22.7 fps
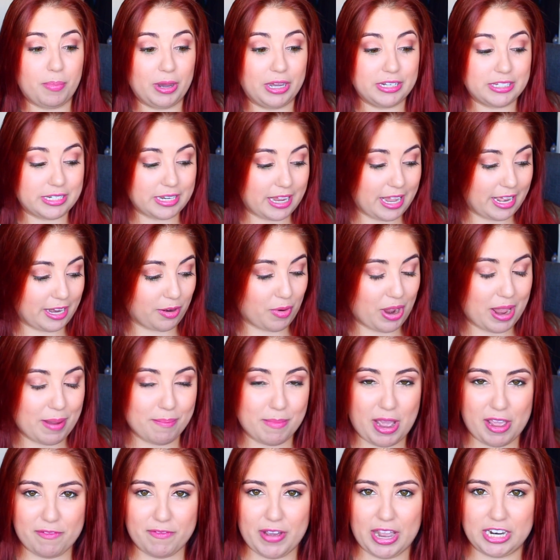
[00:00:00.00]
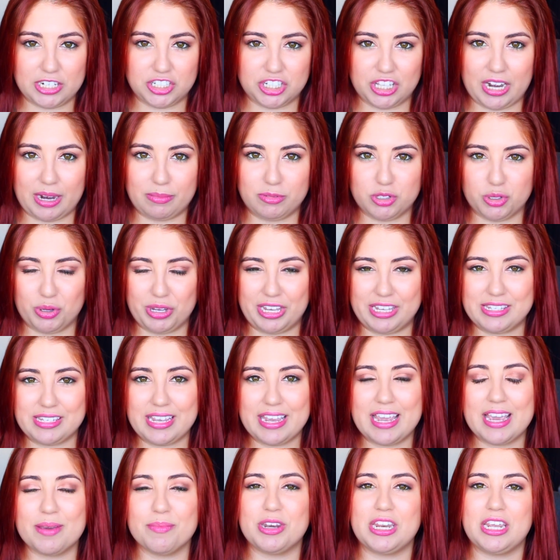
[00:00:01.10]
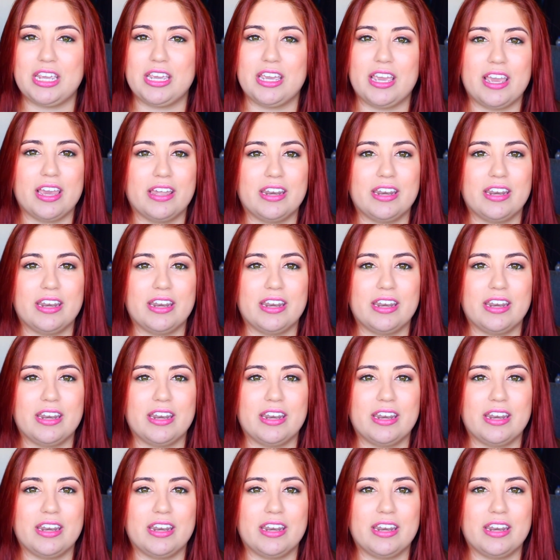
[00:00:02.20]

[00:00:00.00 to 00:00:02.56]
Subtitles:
But anyway, my faction that I'm doing is Amity,